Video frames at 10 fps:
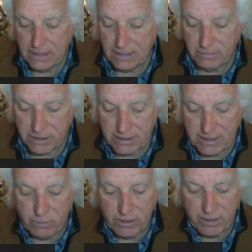I want to
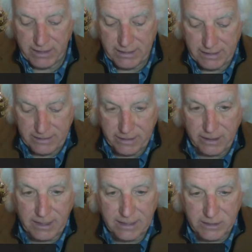see when they did their
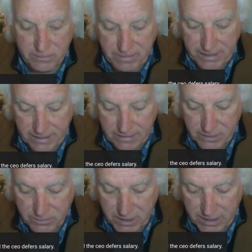last spit,
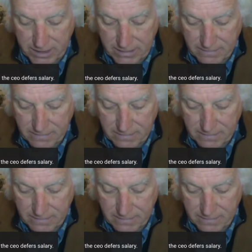split.